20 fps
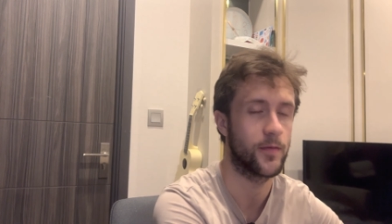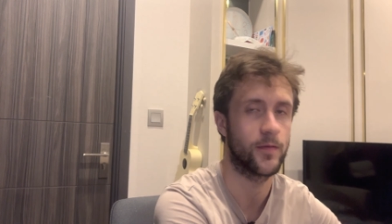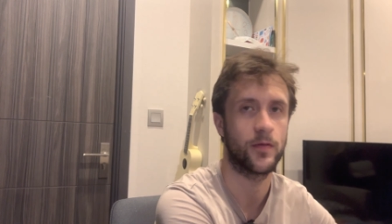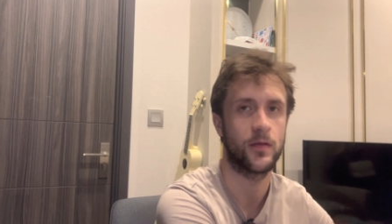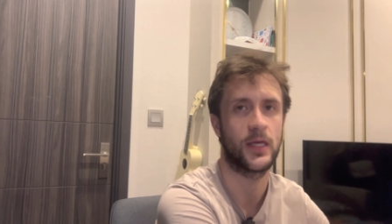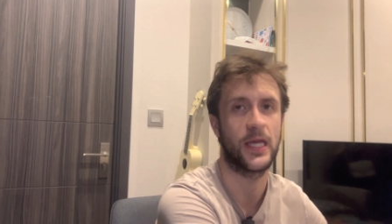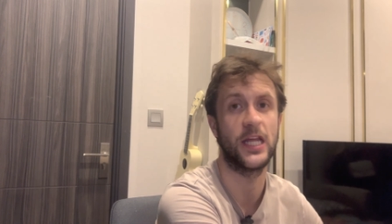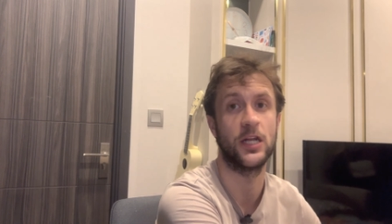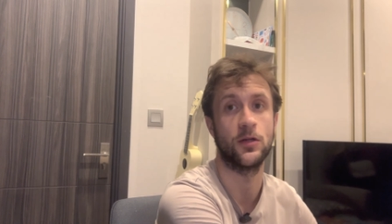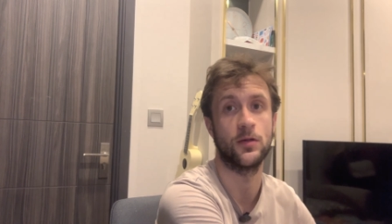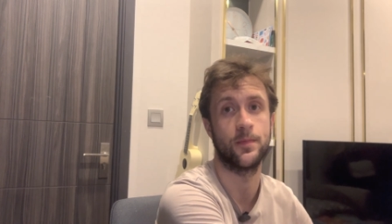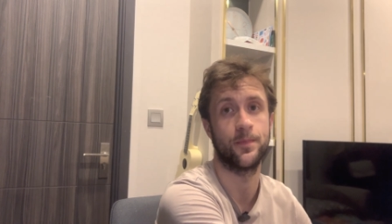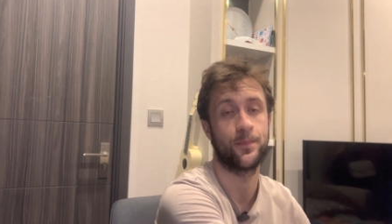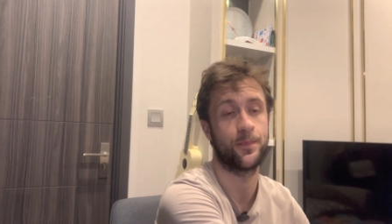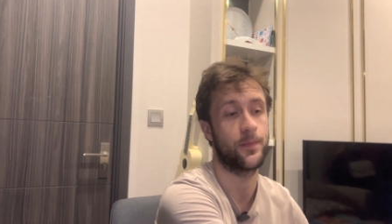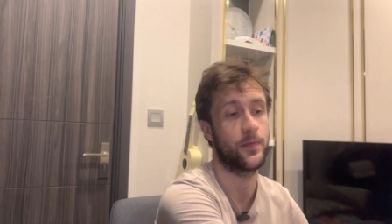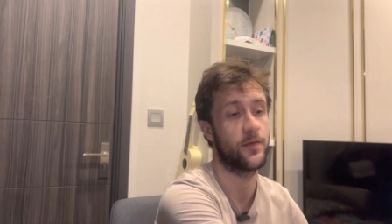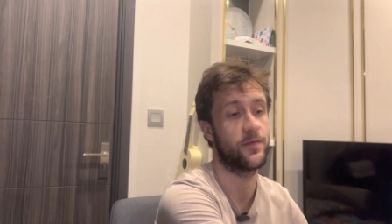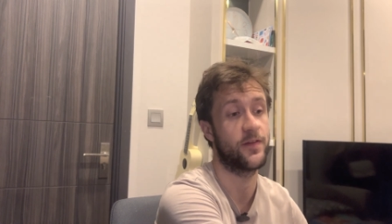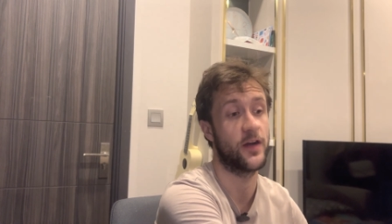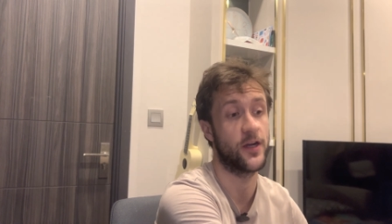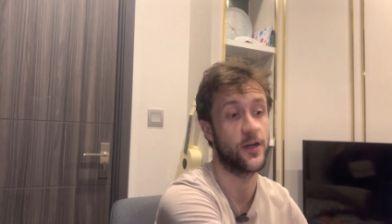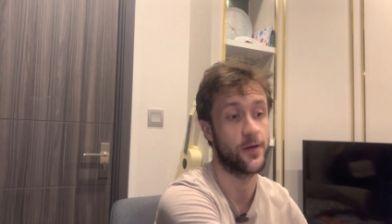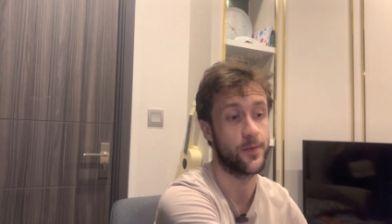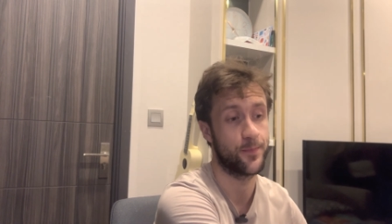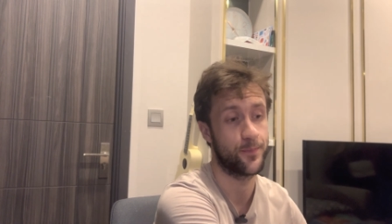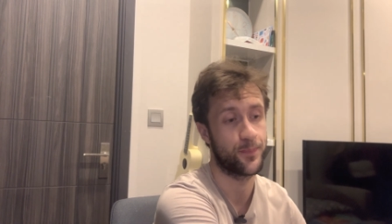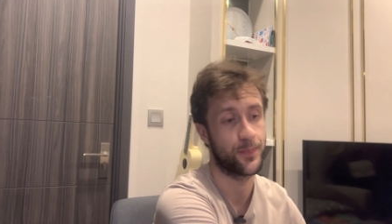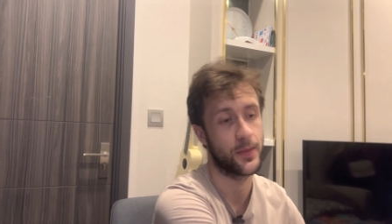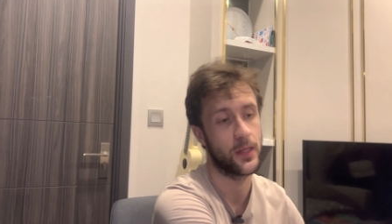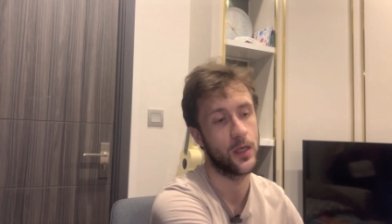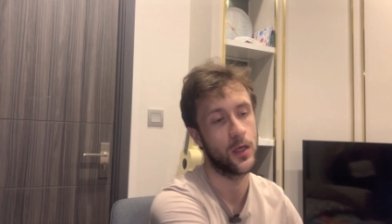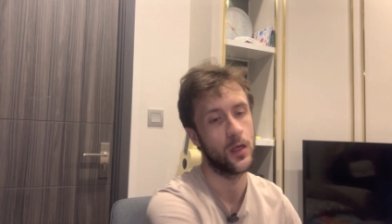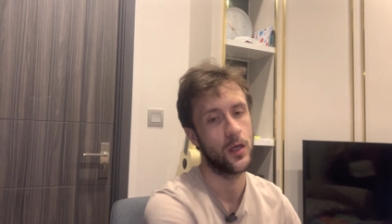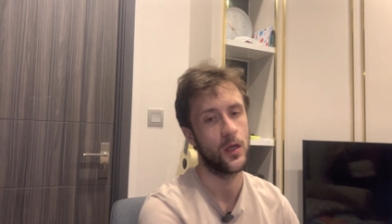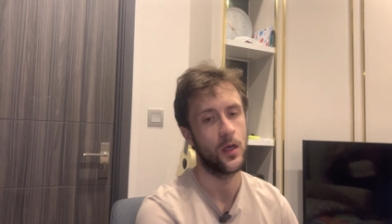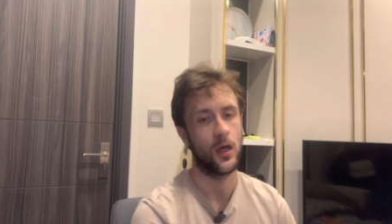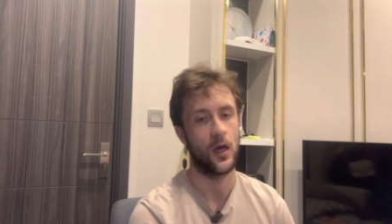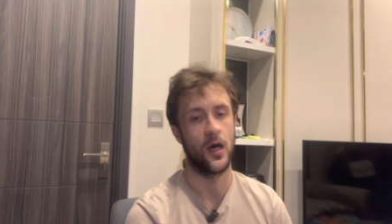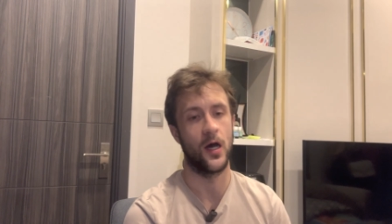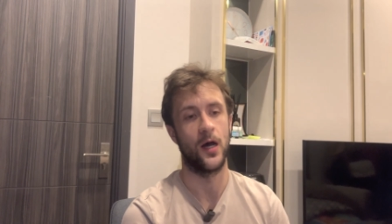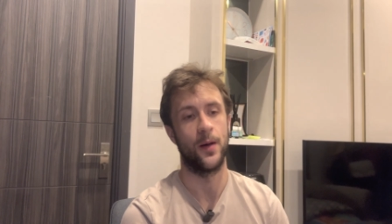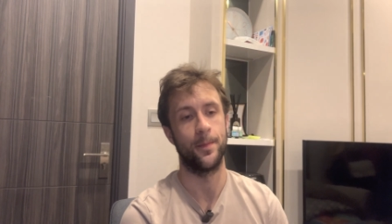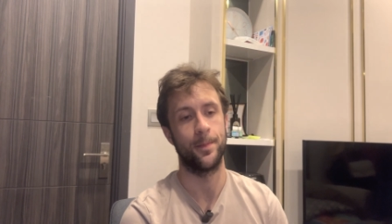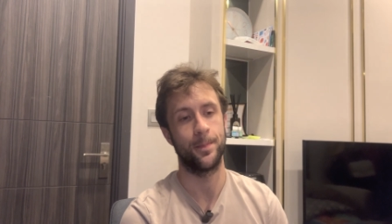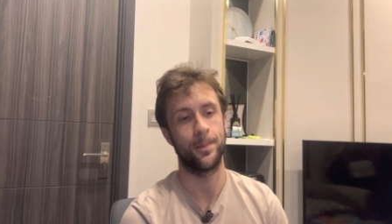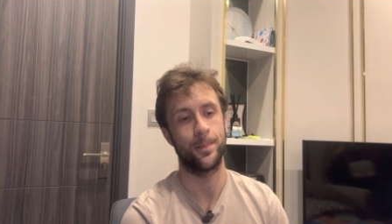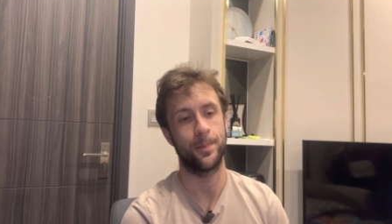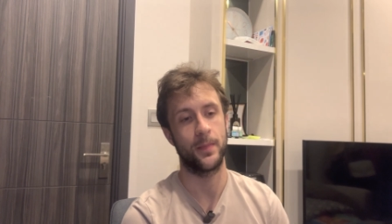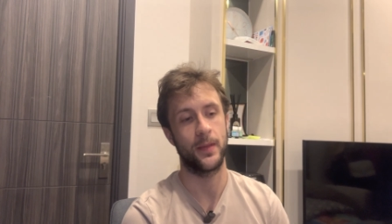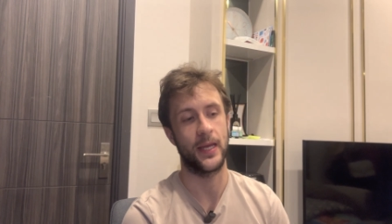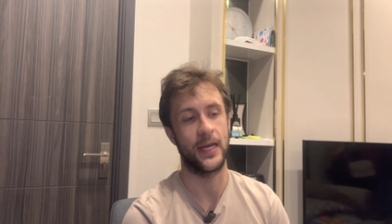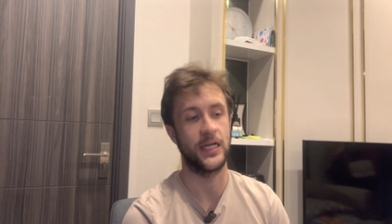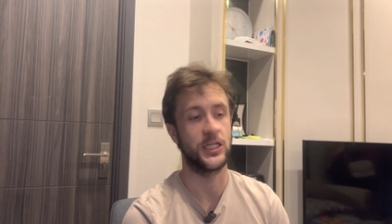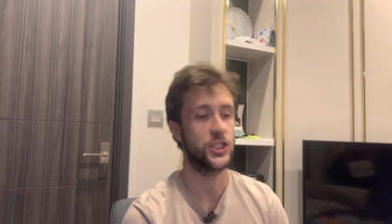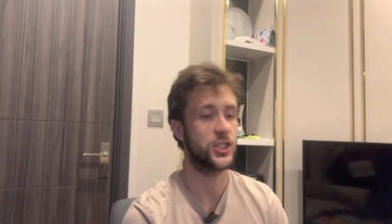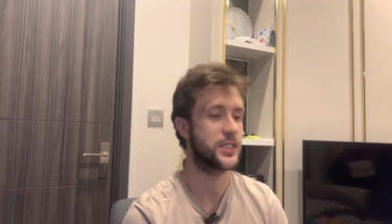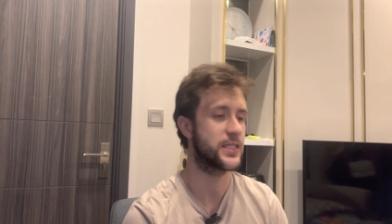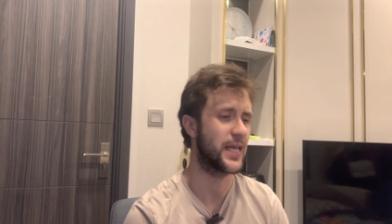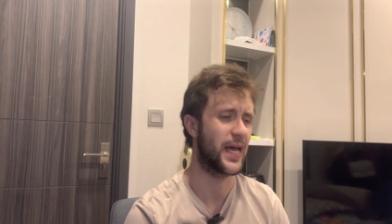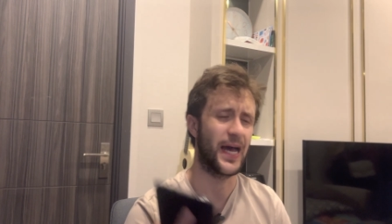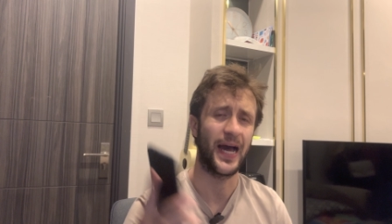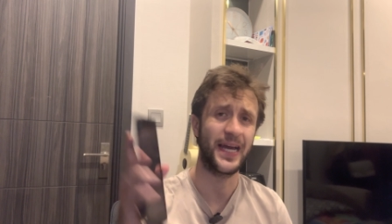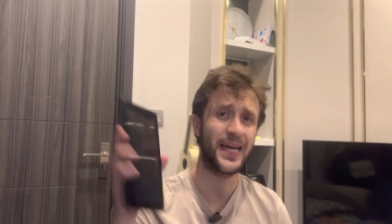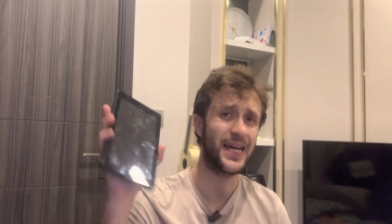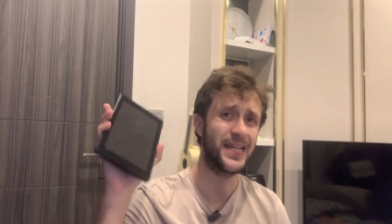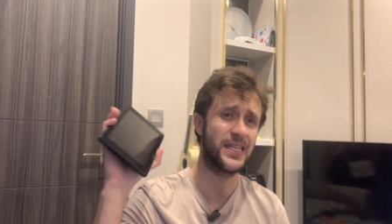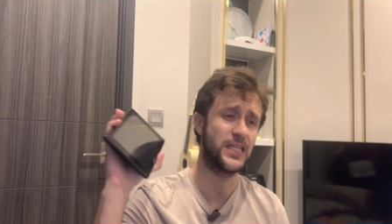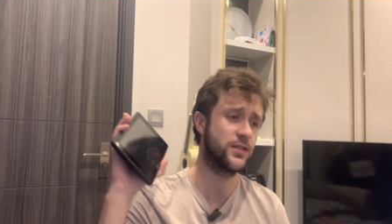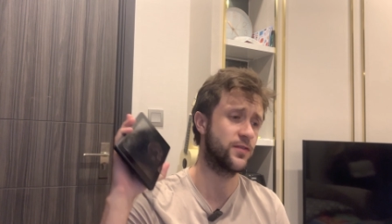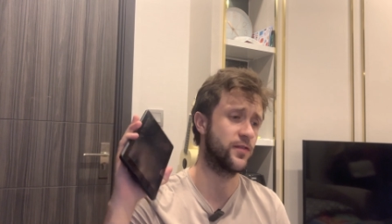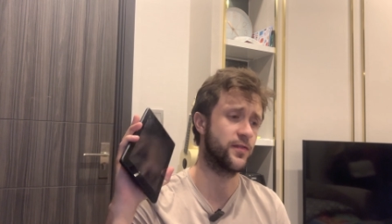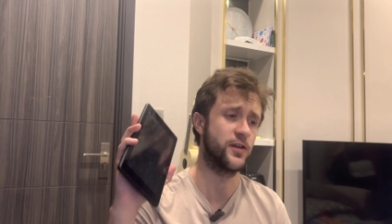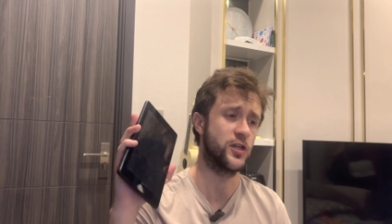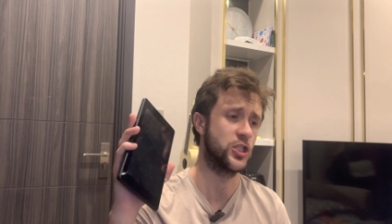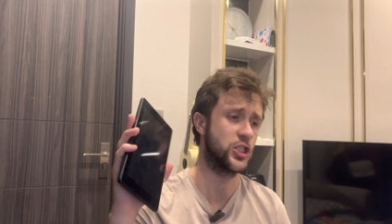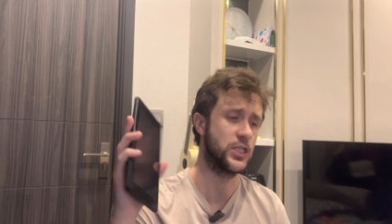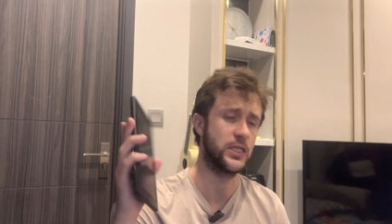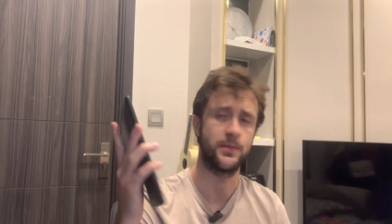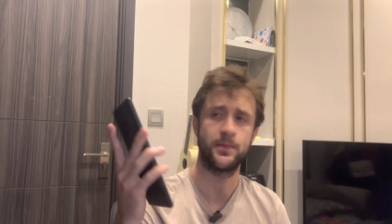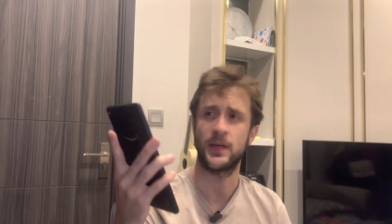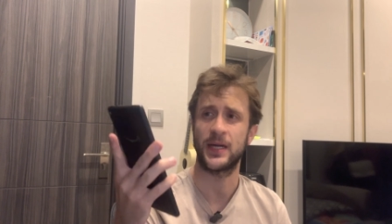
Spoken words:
Kindle Fire. And just, I got these for very cheap.